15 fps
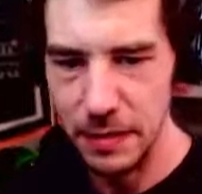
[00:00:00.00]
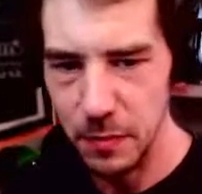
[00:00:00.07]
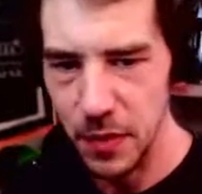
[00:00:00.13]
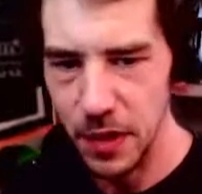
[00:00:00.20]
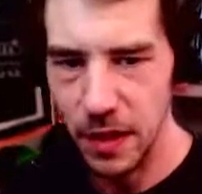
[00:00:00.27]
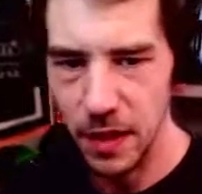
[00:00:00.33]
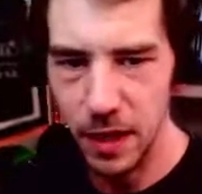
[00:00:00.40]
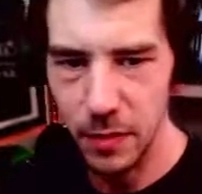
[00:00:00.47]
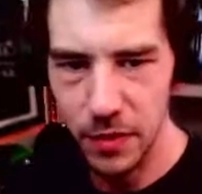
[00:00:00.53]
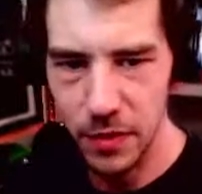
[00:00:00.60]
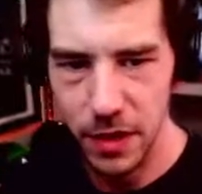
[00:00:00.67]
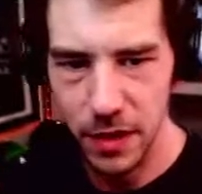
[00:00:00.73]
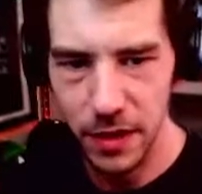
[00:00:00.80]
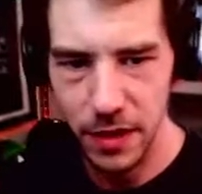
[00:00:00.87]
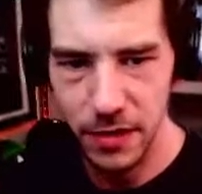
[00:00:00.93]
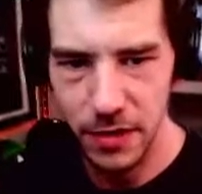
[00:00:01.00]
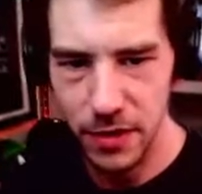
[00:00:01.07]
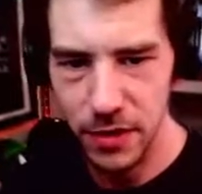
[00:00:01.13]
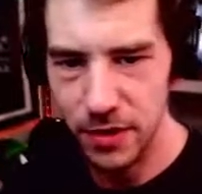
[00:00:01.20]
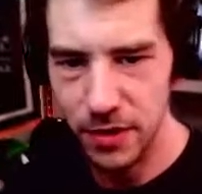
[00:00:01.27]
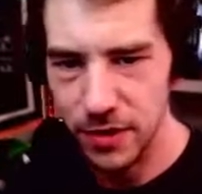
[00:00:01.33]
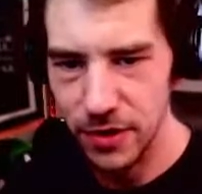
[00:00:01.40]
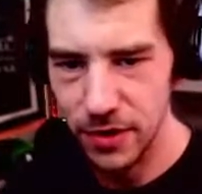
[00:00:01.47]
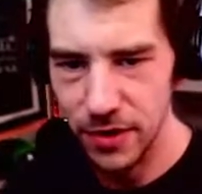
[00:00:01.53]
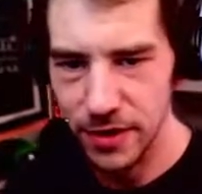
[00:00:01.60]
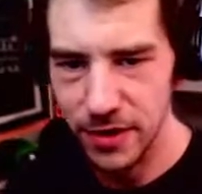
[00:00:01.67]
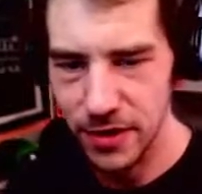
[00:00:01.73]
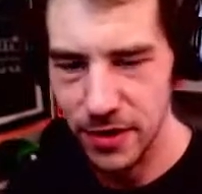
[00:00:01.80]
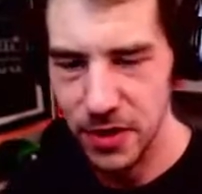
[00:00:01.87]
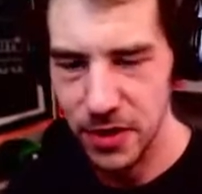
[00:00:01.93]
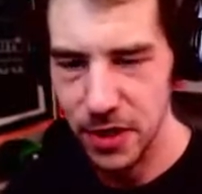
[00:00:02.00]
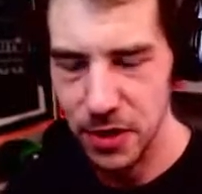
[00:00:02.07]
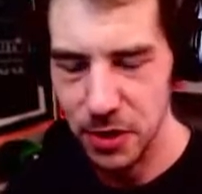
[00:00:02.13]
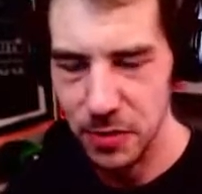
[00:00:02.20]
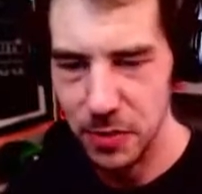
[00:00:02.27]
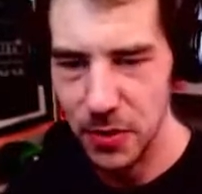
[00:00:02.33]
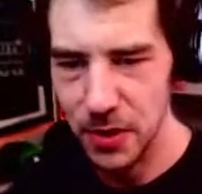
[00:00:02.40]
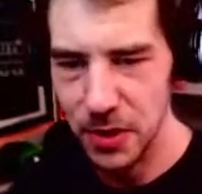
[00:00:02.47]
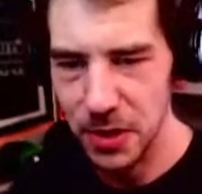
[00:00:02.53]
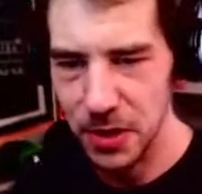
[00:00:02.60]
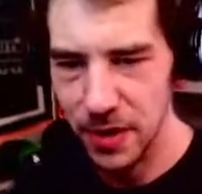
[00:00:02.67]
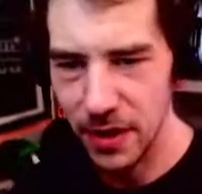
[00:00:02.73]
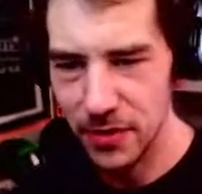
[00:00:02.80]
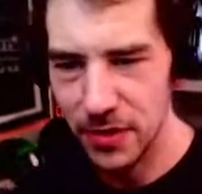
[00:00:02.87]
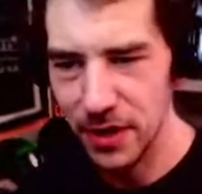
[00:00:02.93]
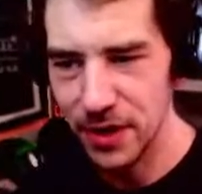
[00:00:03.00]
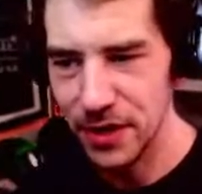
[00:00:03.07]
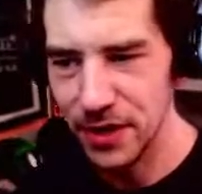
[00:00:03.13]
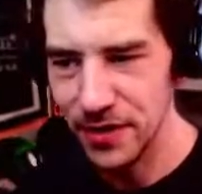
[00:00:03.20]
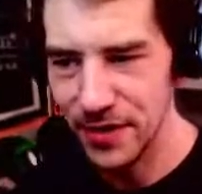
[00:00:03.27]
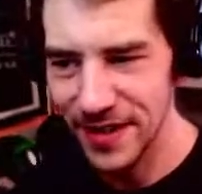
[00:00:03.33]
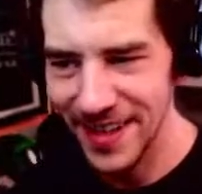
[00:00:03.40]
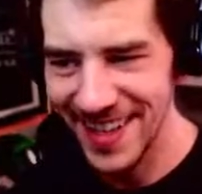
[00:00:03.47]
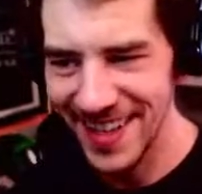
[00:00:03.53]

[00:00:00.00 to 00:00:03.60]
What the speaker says: being able to turn your discussion points around on you.